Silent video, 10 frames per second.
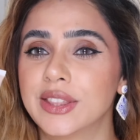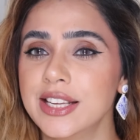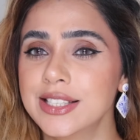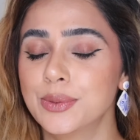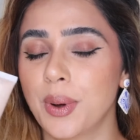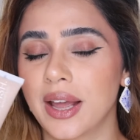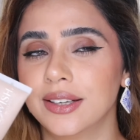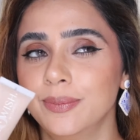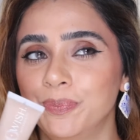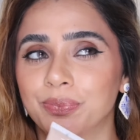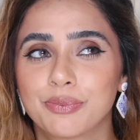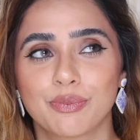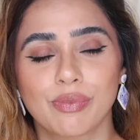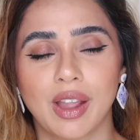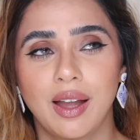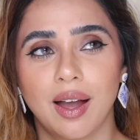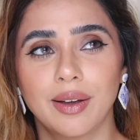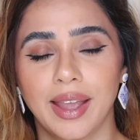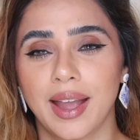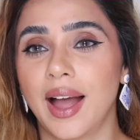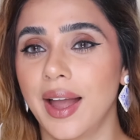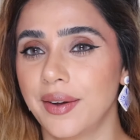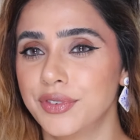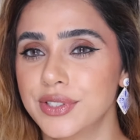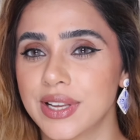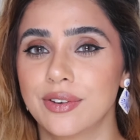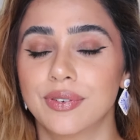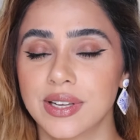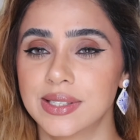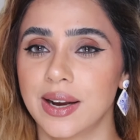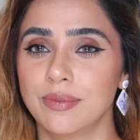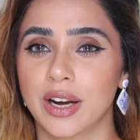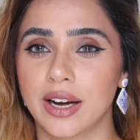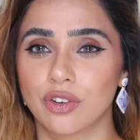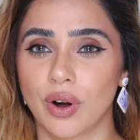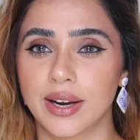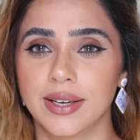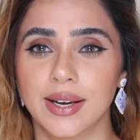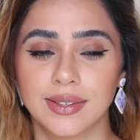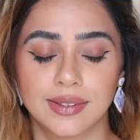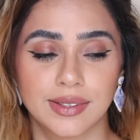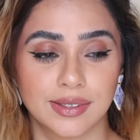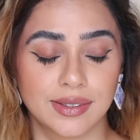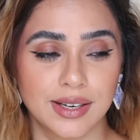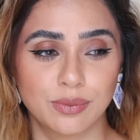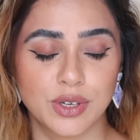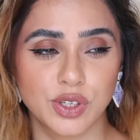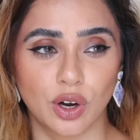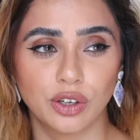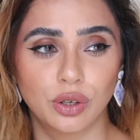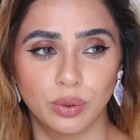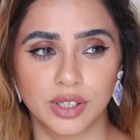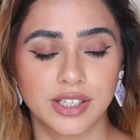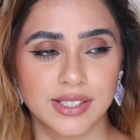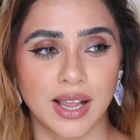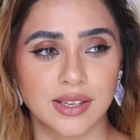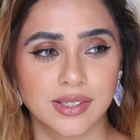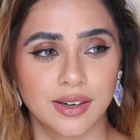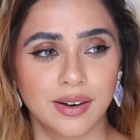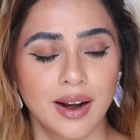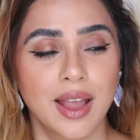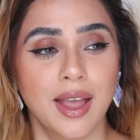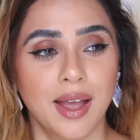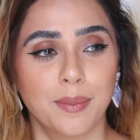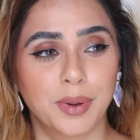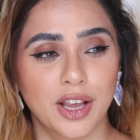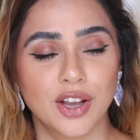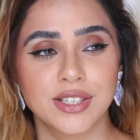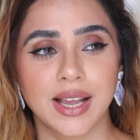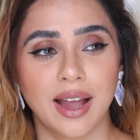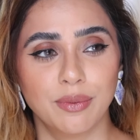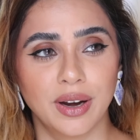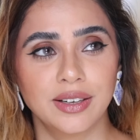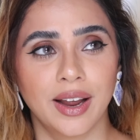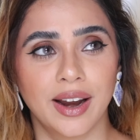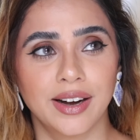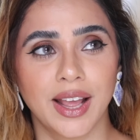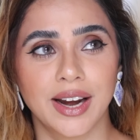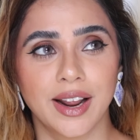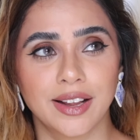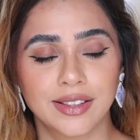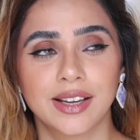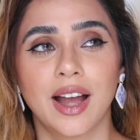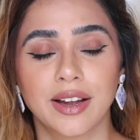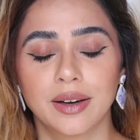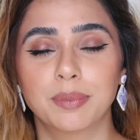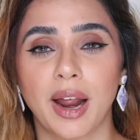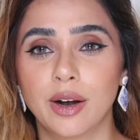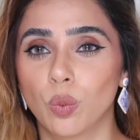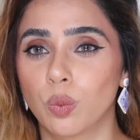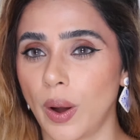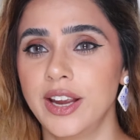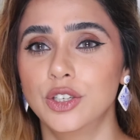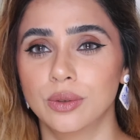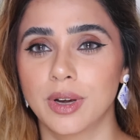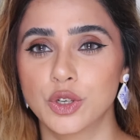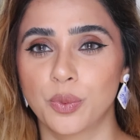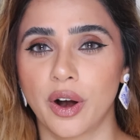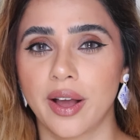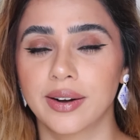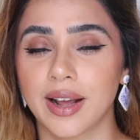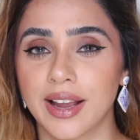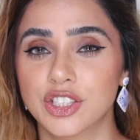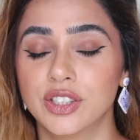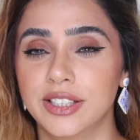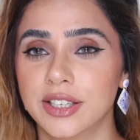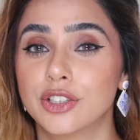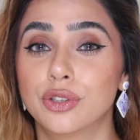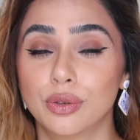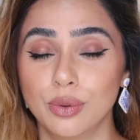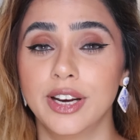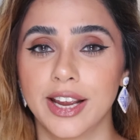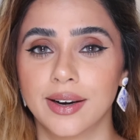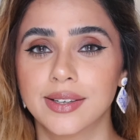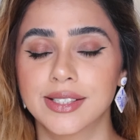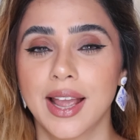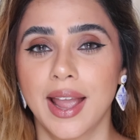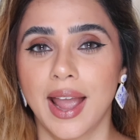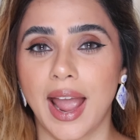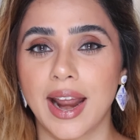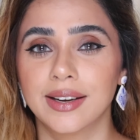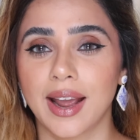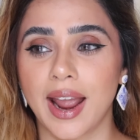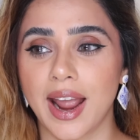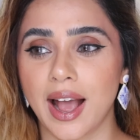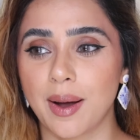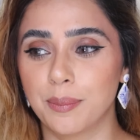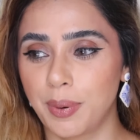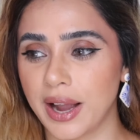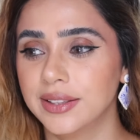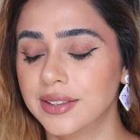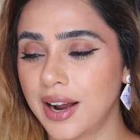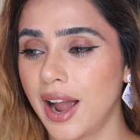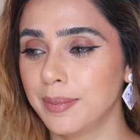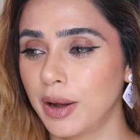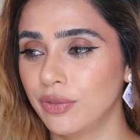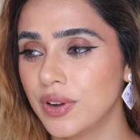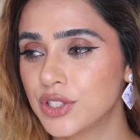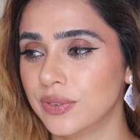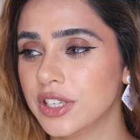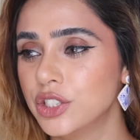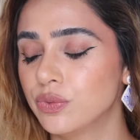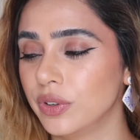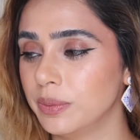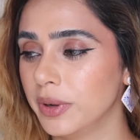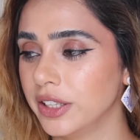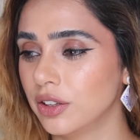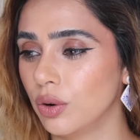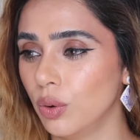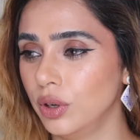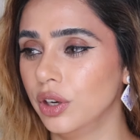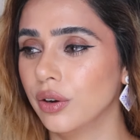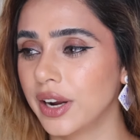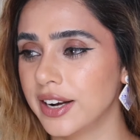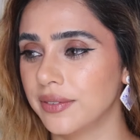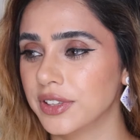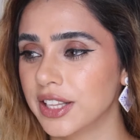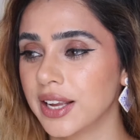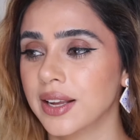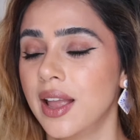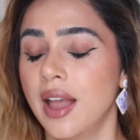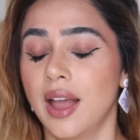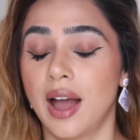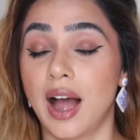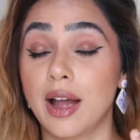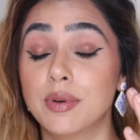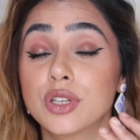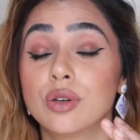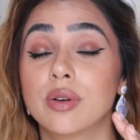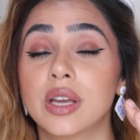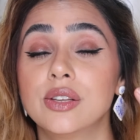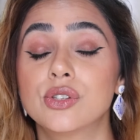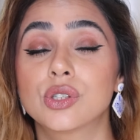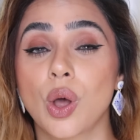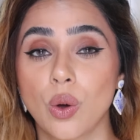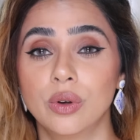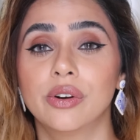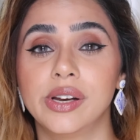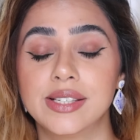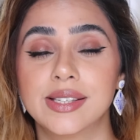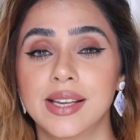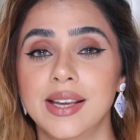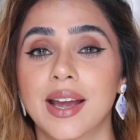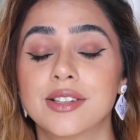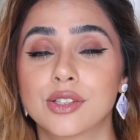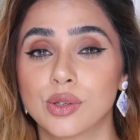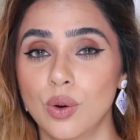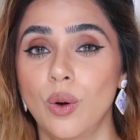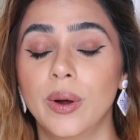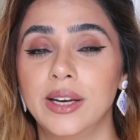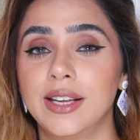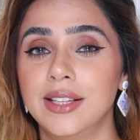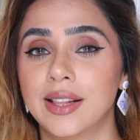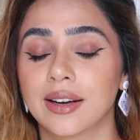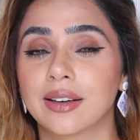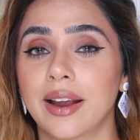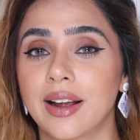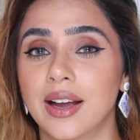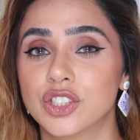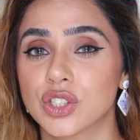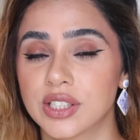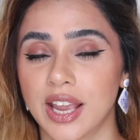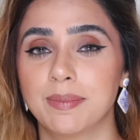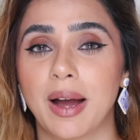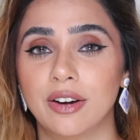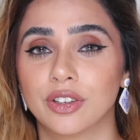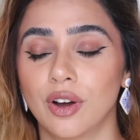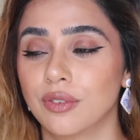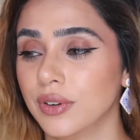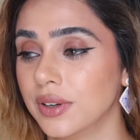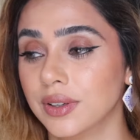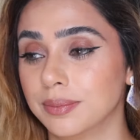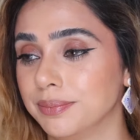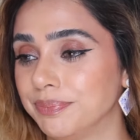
this one, okay, I have to say, first time when I tried it, it was a total disaster because I went ahead and I think I applied way too much product. I actually did 2 layers, and by the time I was finished filming the whole look and everything, I was looking so greasy and so oily that like I just came out of a